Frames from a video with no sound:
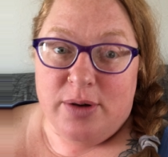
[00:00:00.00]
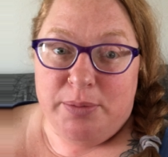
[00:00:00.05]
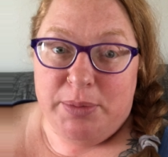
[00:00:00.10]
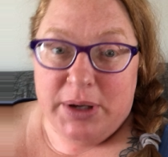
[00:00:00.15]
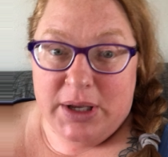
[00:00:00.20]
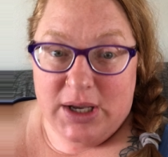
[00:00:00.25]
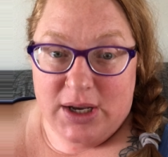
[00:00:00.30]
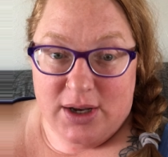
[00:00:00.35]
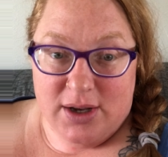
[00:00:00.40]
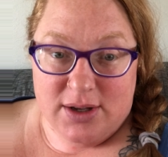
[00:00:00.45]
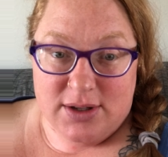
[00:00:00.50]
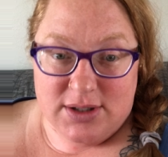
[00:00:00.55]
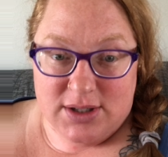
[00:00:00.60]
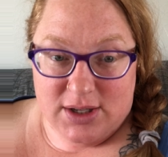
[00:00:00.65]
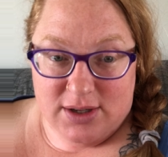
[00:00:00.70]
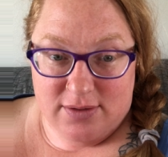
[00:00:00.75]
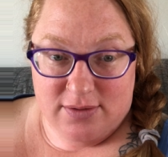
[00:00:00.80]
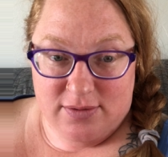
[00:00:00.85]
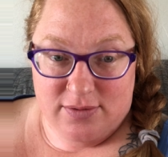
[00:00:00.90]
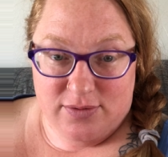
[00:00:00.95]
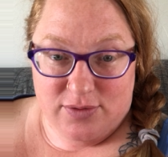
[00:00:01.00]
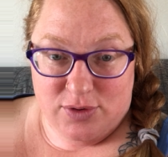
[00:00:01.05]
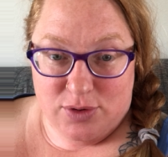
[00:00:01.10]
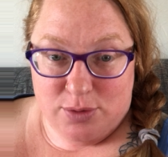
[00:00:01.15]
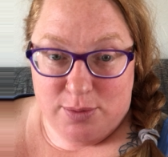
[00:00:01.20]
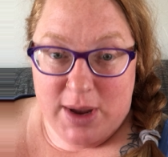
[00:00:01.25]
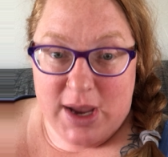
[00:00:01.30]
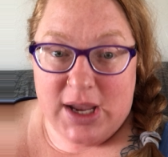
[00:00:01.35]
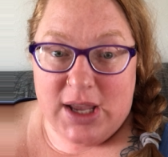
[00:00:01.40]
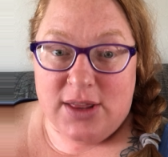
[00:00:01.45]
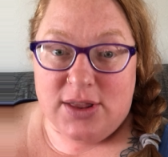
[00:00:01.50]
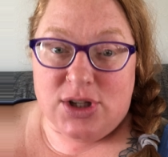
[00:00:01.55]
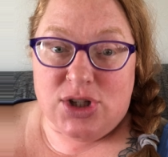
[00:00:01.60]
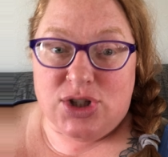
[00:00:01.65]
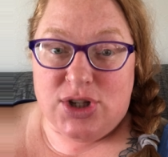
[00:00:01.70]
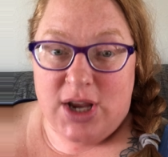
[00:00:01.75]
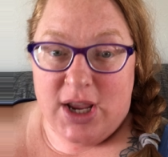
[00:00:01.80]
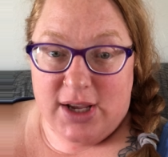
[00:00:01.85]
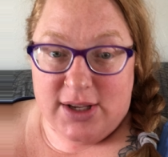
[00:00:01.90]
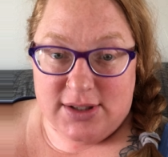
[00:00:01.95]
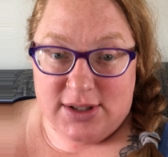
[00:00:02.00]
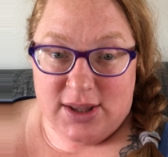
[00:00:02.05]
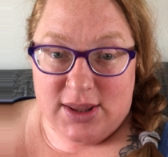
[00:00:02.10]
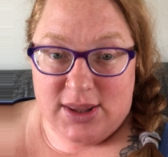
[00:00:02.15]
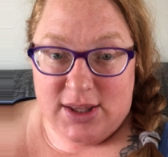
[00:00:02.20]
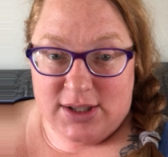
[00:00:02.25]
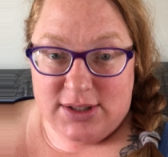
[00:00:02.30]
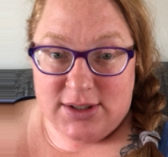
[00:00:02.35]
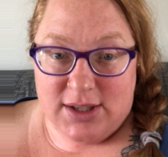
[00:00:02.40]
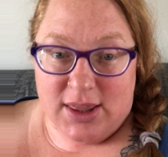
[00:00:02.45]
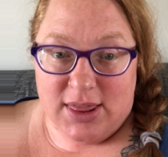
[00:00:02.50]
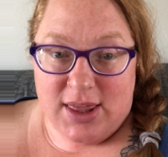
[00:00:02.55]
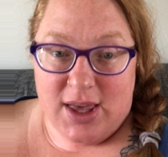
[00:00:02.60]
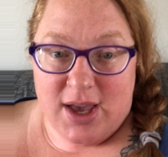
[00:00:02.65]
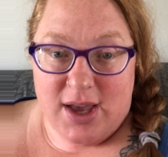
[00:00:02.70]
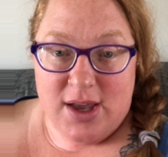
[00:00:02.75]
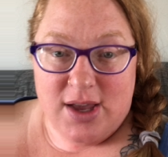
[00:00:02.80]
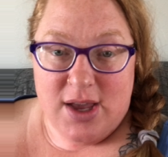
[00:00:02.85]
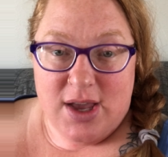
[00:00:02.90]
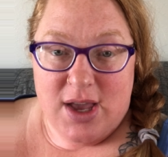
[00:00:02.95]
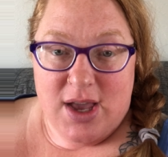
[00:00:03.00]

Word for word: because of you're making the shakes and things like that.